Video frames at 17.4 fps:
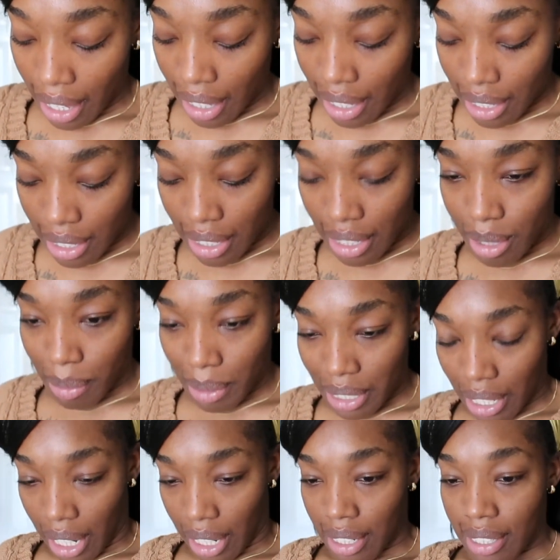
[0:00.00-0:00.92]
is
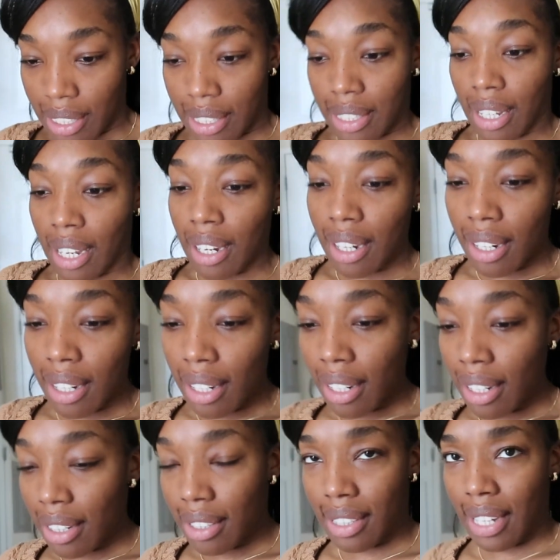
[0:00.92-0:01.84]
what's today sunday